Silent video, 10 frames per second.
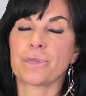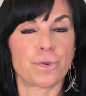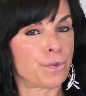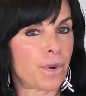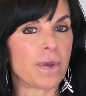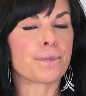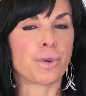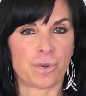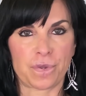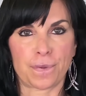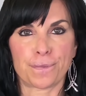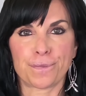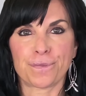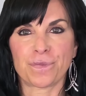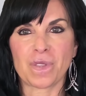for the right
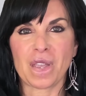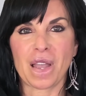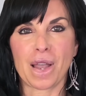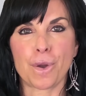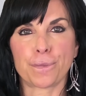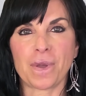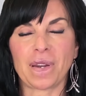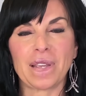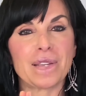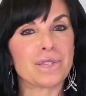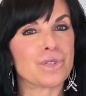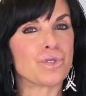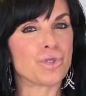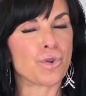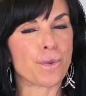person. I hope that
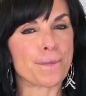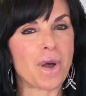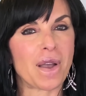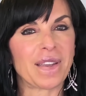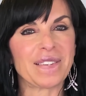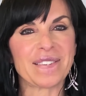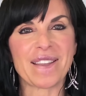eases your mind,